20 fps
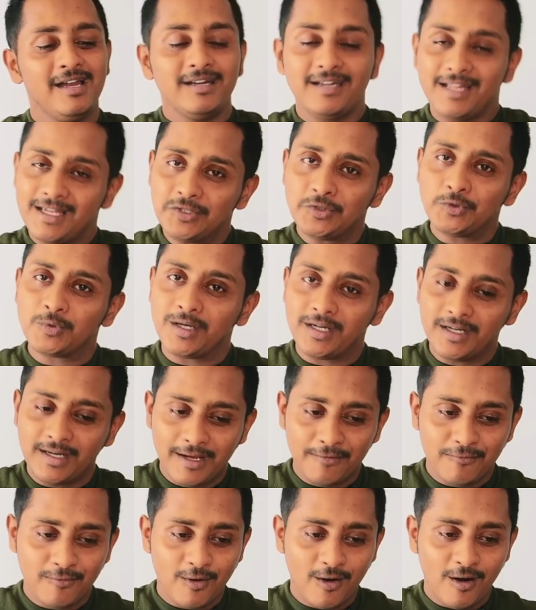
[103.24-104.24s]
Test one,
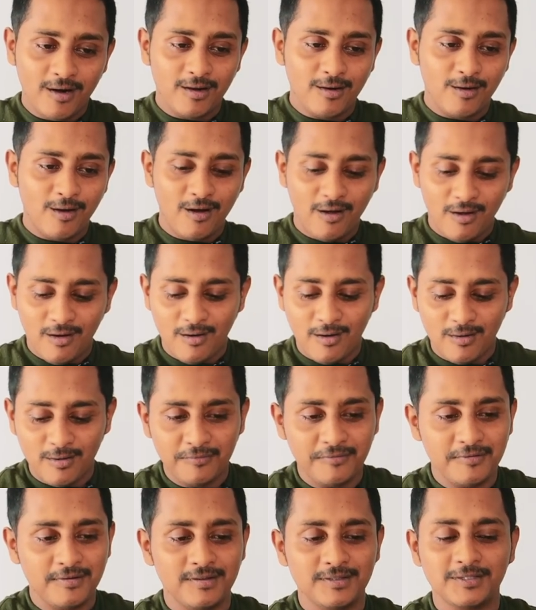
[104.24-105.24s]
I've got a lot
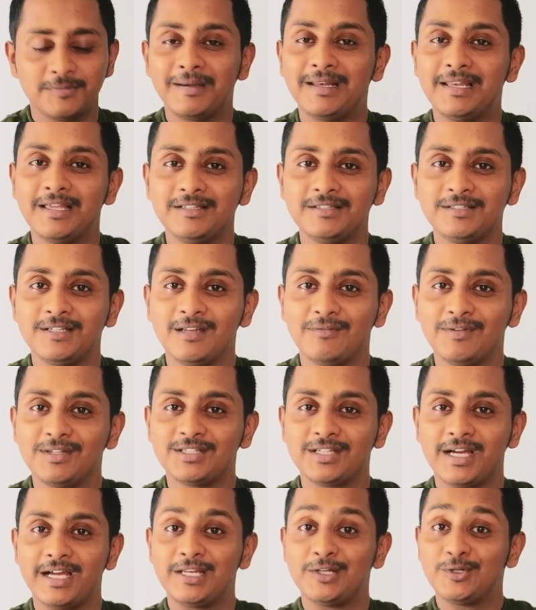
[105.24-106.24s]
of spellings here
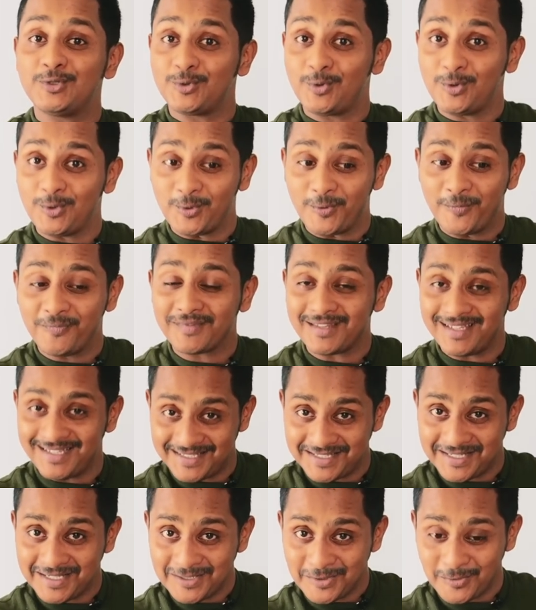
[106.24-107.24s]
which I'll show you
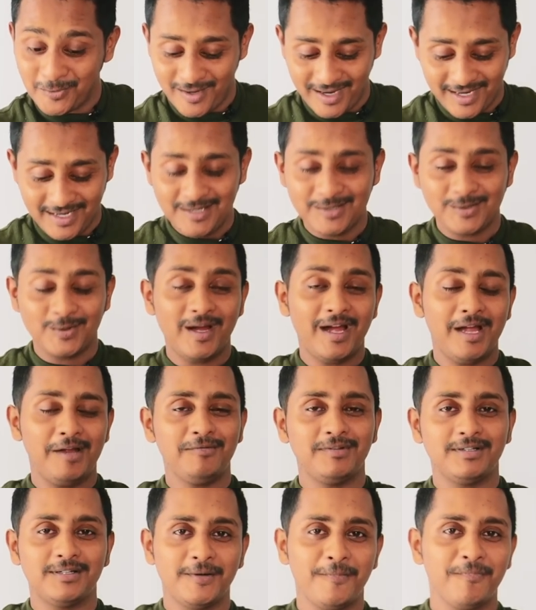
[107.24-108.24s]
in just a while. So I
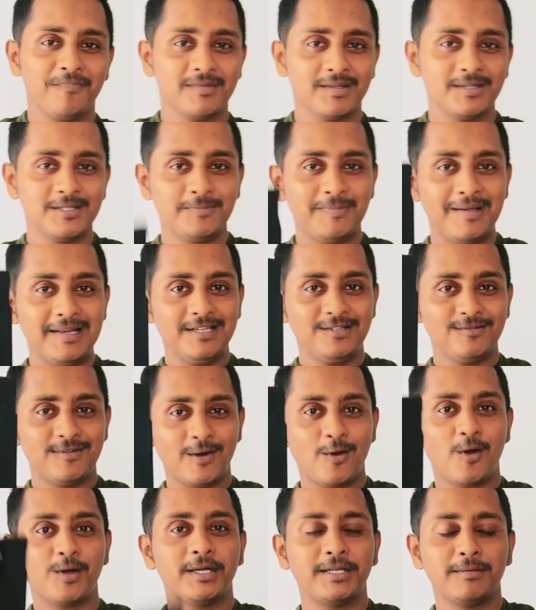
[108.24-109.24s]
have the spellings
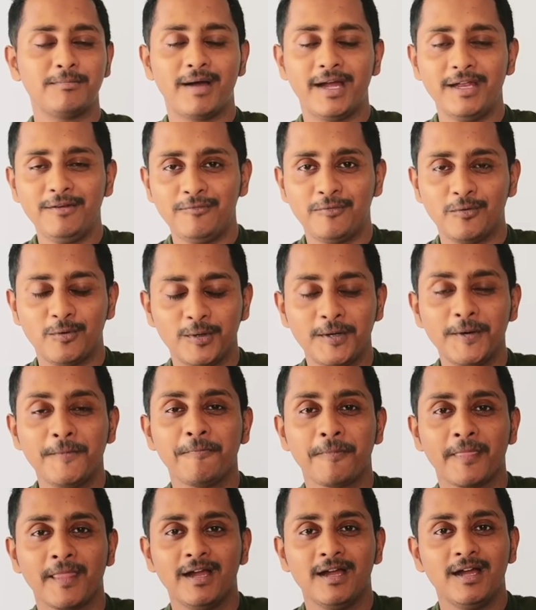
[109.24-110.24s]
recorded in my phone.
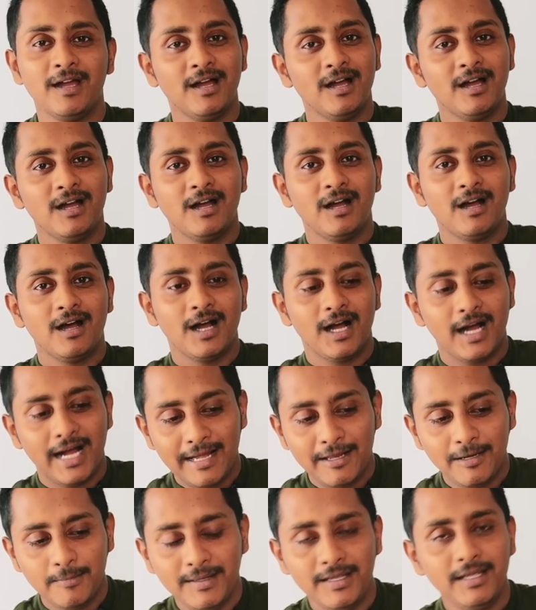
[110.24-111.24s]

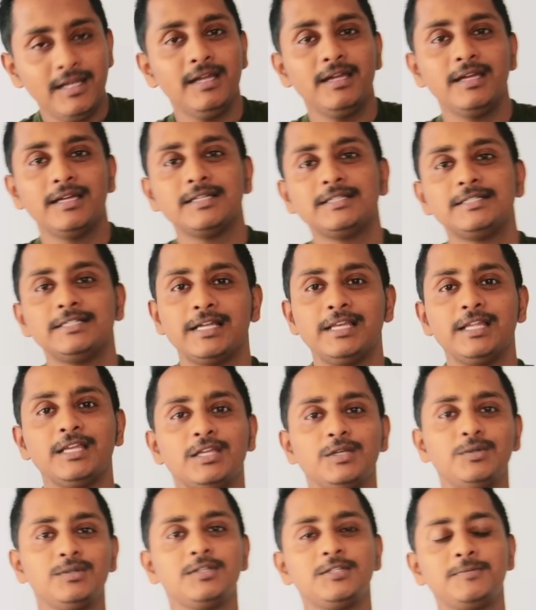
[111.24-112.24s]
I'll be
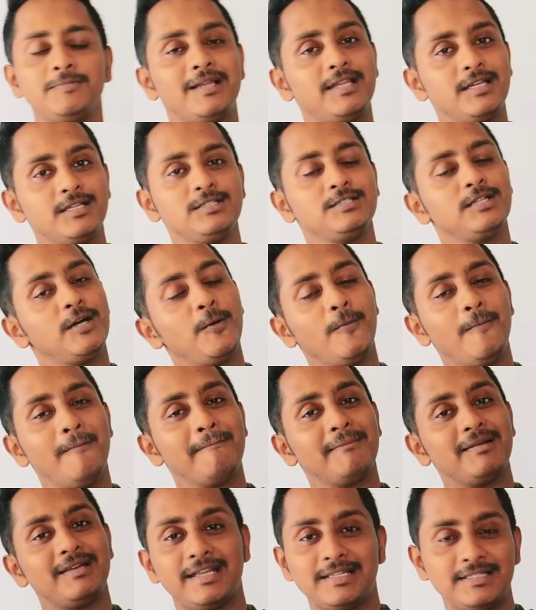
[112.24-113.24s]
telling you the spellings now.
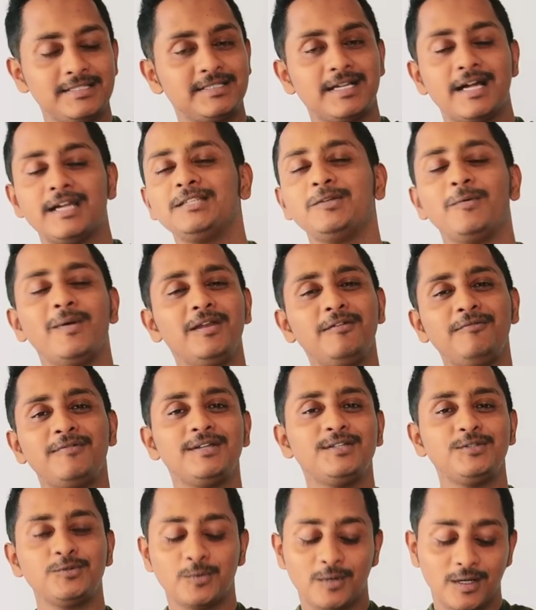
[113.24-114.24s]
Let's start. The very
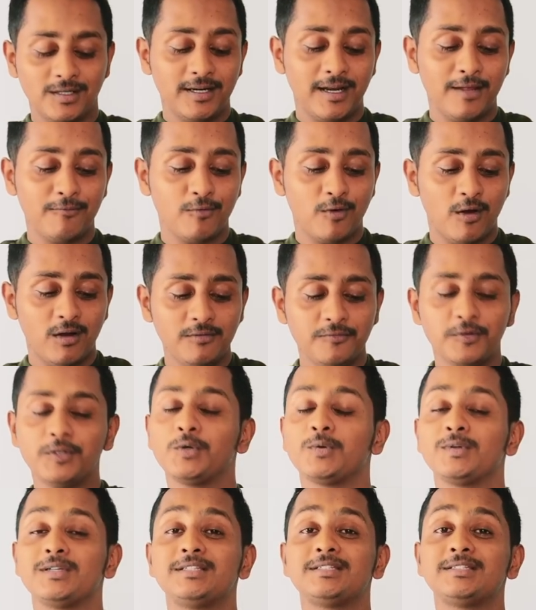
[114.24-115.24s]
first word that I've got for
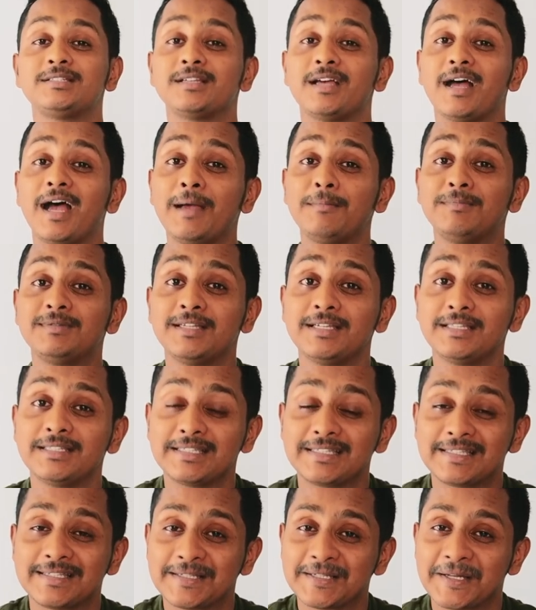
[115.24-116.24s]
you is
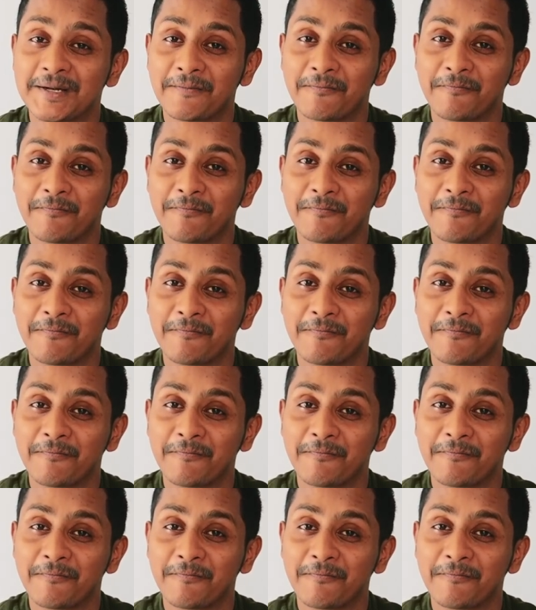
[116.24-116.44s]
absence.